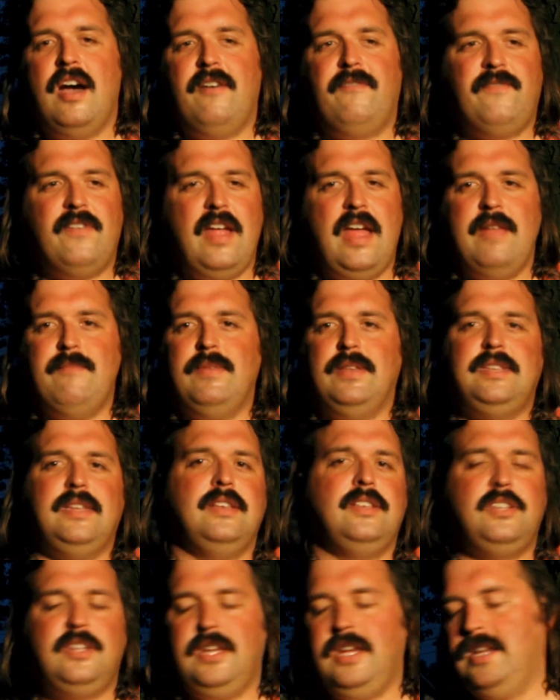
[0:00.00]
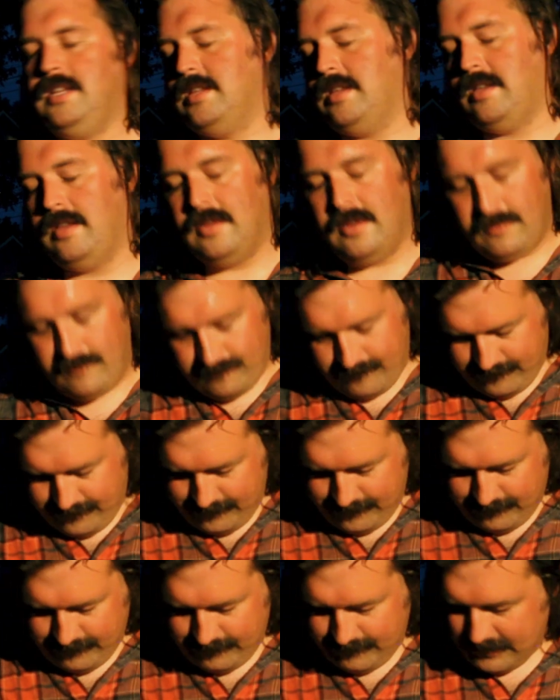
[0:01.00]
For Edmonton, Jesus.
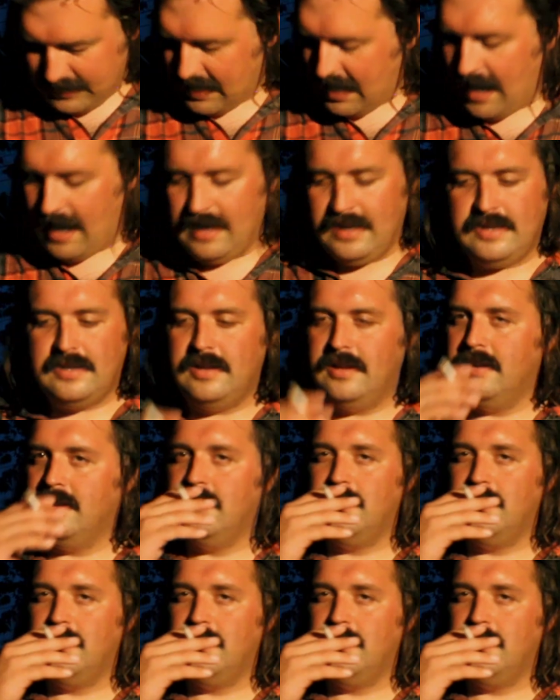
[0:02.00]
Guys.